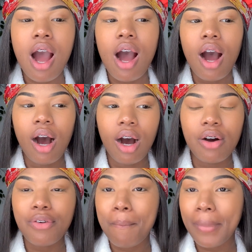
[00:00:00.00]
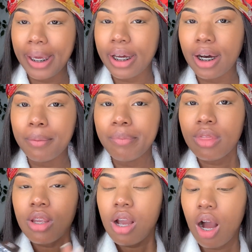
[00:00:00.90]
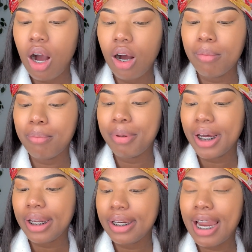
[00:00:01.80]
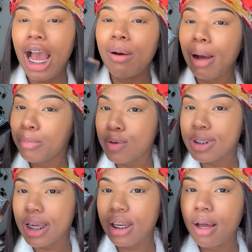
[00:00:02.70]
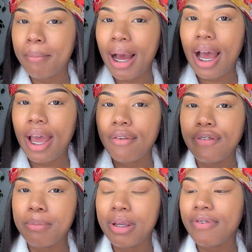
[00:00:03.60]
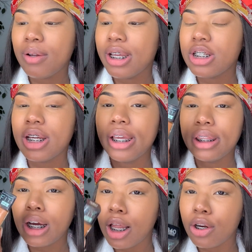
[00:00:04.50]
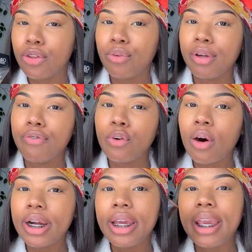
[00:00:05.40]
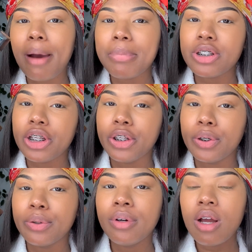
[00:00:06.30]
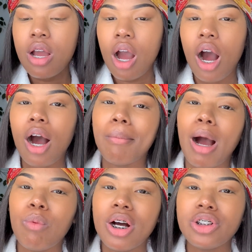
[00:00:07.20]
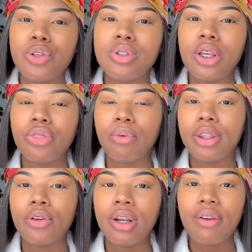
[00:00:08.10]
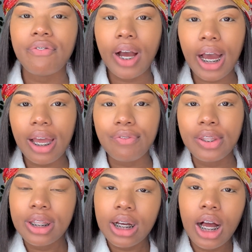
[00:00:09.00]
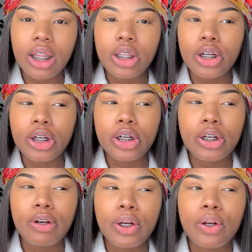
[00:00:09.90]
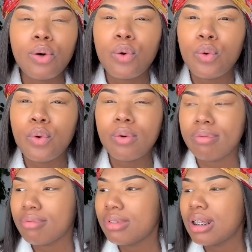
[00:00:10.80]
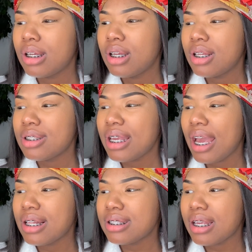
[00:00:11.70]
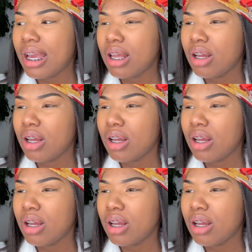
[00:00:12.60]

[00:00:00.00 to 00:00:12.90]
of makeup. But now I'm using my Fit Me foundation in the color 340 Cappuccino. I was using 335 in the color Cool Tan, I